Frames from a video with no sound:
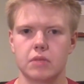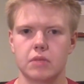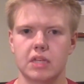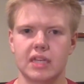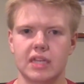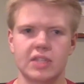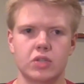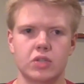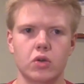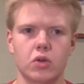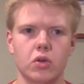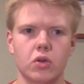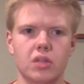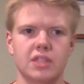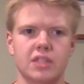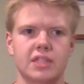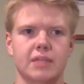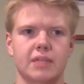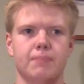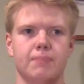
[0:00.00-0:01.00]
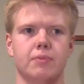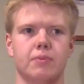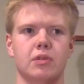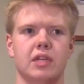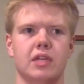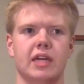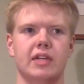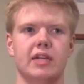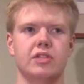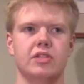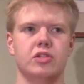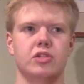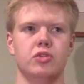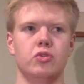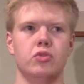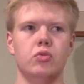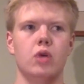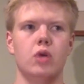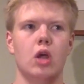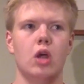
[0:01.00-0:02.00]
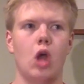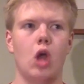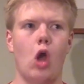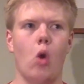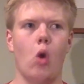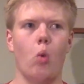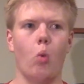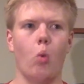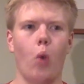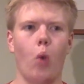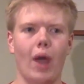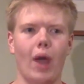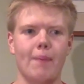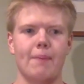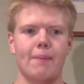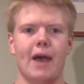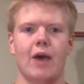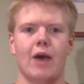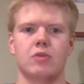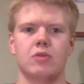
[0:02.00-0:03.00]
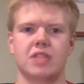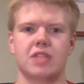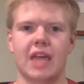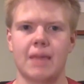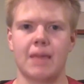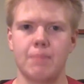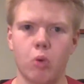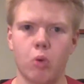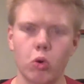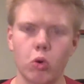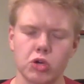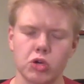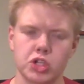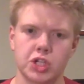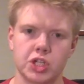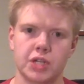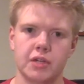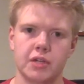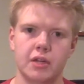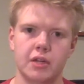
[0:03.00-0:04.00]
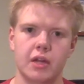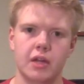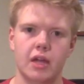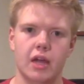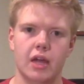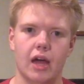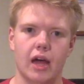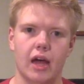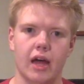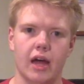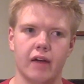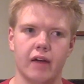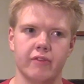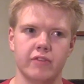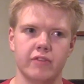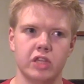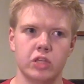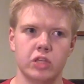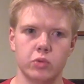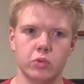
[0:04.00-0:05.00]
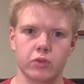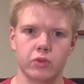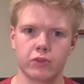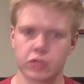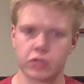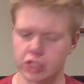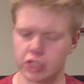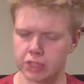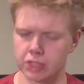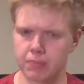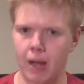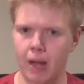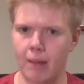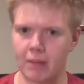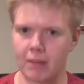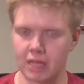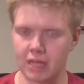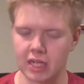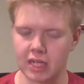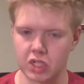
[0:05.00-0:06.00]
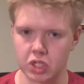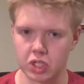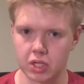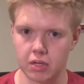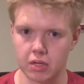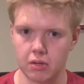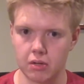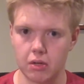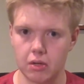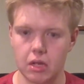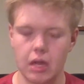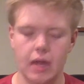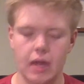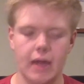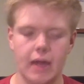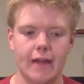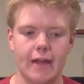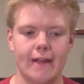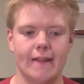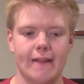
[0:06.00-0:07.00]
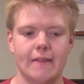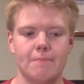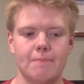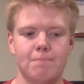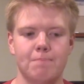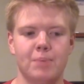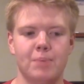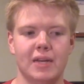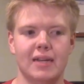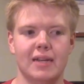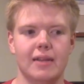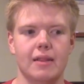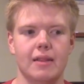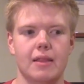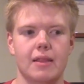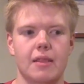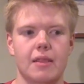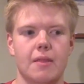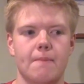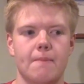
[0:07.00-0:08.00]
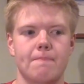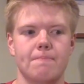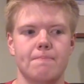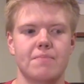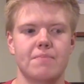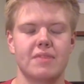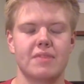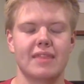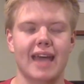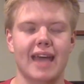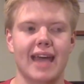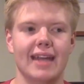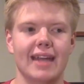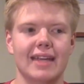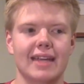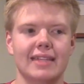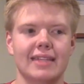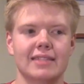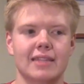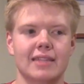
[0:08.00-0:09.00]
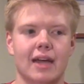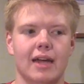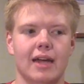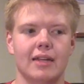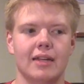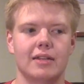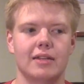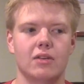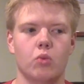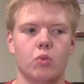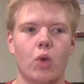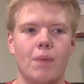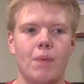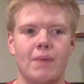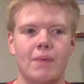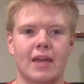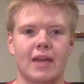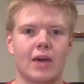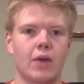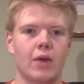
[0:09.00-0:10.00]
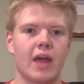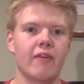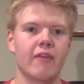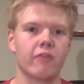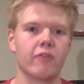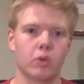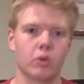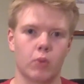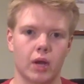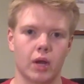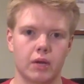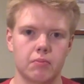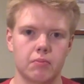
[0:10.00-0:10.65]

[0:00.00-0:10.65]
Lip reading: His goal is simply to wipe out a portion of the universe's population. But that is not wiping out everyone.